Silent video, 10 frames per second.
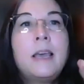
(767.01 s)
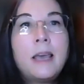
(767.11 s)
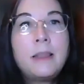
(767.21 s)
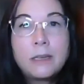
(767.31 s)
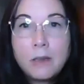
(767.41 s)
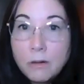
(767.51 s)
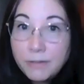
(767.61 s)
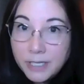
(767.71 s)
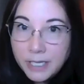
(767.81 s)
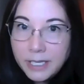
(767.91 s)
And then
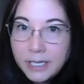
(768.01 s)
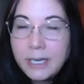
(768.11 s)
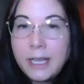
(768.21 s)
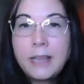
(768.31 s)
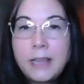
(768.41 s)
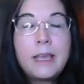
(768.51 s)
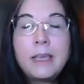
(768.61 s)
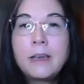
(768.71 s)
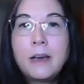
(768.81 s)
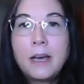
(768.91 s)
COVID hit, and
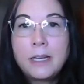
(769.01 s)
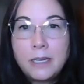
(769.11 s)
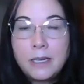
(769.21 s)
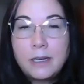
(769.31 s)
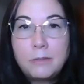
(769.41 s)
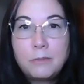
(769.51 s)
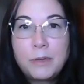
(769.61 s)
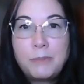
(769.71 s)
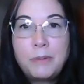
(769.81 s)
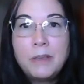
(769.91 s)
thank God
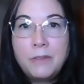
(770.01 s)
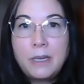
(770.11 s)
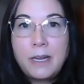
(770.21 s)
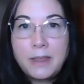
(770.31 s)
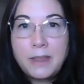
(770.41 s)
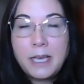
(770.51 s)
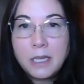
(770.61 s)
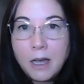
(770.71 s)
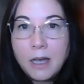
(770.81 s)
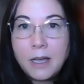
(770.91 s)
we pivoted at that
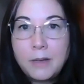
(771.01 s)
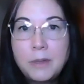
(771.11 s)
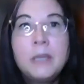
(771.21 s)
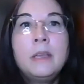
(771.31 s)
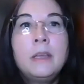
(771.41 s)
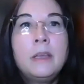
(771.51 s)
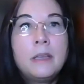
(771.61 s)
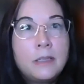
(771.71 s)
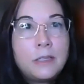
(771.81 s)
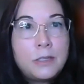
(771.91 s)
time
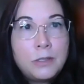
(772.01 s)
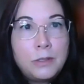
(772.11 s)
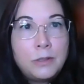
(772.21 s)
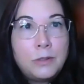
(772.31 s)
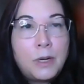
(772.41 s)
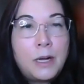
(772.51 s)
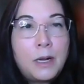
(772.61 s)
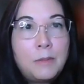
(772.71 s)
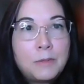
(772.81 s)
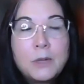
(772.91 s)
to
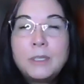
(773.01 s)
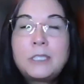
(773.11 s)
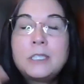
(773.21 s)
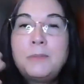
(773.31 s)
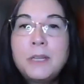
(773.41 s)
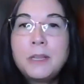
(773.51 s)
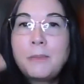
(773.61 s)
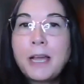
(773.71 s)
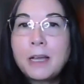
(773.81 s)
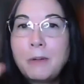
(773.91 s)
so it's just been in the
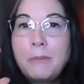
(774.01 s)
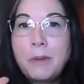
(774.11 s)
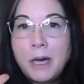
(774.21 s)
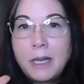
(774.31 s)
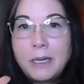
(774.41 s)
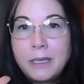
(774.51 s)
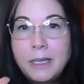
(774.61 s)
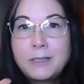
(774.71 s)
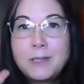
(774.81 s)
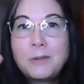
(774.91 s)
back of my mind.
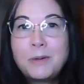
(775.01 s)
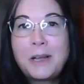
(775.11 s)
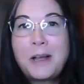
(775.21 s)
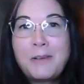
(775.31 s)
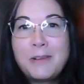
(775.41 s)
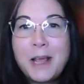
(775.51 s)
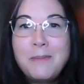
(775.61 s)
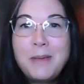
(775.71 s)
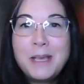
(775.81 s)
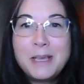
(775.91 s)
And so when
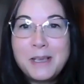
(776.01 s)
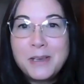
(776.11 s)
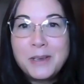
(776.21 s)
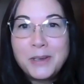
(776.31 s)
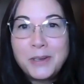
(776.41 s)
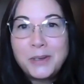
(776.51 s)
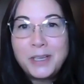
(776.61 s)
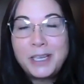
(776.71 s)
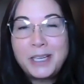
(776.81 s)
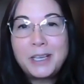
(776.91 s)
I met you
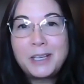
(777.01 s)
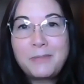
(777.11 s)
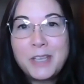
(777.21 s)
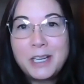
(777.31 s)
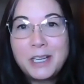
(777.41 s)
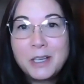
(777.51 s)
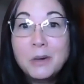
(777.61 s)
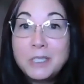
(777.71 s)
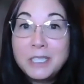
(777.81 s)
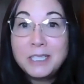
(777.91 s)
in a
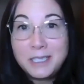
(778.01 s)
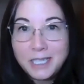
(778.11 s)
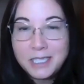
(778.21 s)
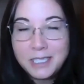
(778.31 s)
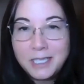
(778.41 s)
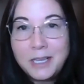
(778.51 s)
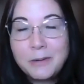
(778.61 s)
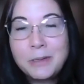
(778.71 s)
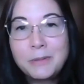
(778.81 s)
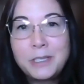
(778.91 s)
coaching session
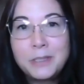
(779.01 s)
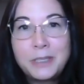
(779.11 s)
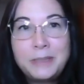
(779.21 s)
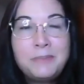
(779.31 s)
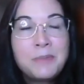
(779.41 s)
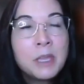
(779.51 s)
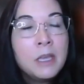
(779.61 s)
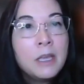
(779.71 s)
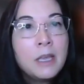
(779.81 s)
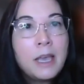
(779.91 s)
that we were doing,
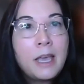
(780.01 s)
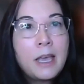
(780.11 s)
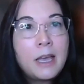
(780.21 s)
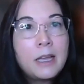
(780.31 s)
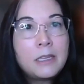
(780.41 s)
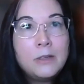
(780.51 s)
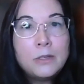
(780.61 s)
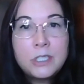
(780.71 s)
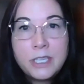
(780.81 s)
and you